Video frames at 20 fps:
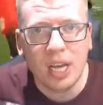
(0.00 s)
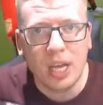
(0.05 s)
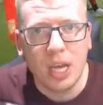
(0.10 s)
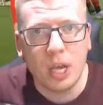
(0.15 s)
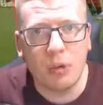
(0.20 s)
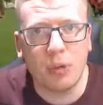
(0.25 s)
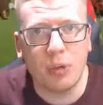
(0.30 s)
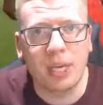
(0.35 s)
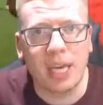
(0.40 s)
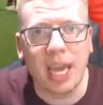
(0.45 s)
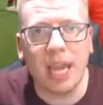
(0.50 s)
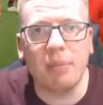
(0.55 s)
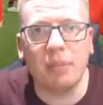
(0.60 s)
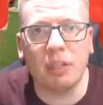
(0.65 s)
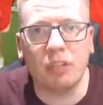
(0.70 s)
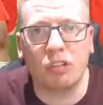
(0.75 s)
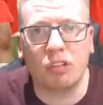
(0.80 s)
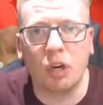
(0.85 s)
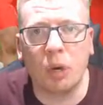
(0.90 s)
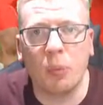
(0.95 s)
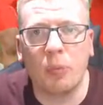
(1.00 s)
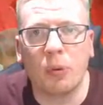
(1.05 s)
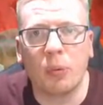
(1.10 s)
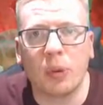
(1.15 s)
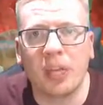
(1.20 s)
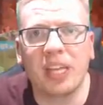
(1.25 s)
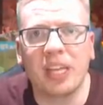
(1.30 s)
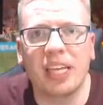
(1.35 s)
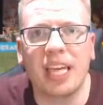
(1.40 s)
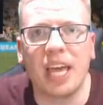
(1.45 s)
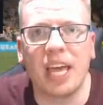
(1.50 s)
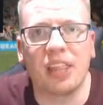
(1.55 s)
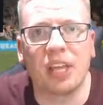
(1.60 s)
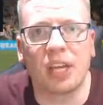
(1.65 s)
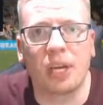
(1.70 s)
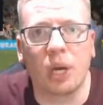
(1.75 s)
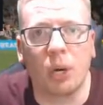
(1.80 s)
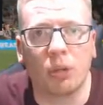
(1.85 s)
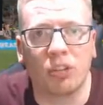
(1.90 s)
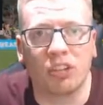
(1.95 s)
if we keep this up, we can get the
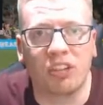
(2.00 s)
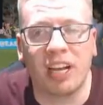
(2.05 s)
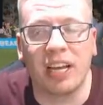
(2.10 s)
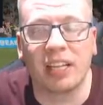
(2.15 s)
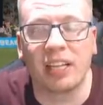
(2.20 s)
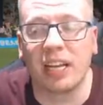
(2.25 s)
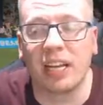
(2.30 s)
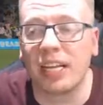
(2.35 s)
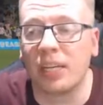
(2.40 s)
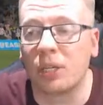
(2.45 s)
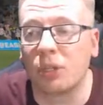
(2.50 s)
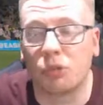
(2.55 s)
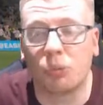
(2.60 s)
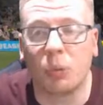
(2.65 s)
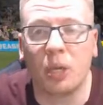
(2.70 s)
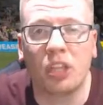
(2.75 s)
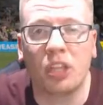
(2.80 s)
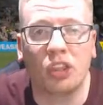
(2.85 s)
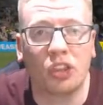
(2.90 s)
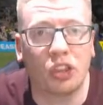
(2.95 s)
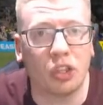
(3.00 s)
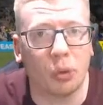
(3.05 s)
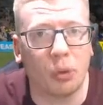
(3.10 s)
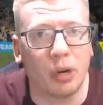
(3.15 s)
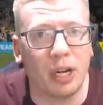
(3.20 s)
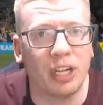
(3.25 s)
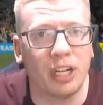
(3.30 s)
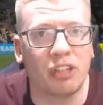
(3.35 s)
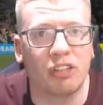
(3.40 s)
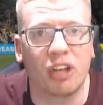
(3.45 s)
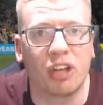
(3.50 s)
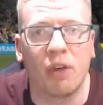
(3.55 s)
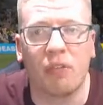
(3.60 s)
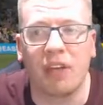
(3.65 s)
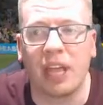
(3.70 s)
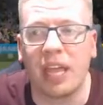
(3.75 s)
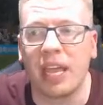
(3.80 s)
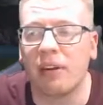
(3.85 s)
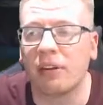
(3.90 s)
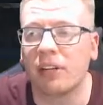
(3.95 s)
goal to take the lead, because we thoroughly deserve it
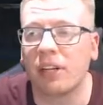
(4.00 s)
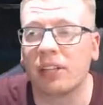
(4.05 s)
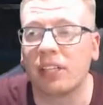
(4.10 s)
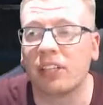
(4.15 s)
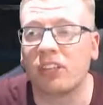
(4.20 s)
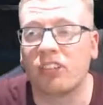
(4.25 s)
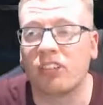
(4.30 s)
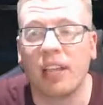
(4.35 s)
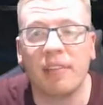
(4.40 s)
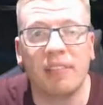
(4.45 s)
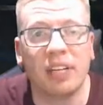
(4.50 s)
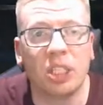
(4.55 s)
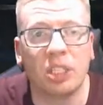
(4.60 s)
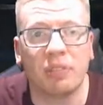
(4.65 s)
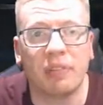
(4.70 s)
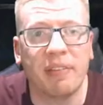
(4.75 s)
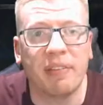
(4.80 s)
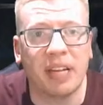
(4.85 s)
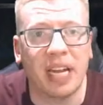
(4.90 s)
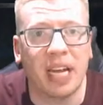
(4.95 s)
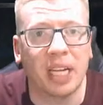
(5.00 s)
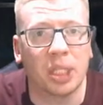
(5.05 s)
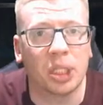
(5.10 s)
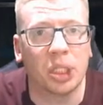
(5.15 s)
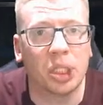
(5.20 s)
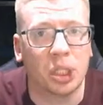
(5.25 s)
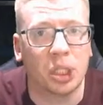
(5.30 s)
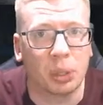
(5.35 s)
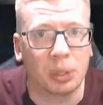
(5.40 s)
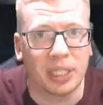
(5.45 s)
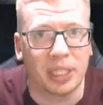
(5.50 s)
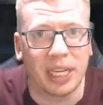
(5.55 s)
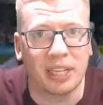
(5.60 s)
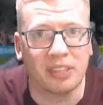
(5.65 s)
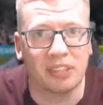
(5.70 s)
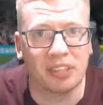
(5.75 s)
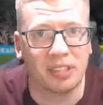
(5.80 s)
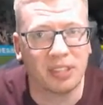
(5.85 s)
here. I don't think Stevenage have even had a shot yet.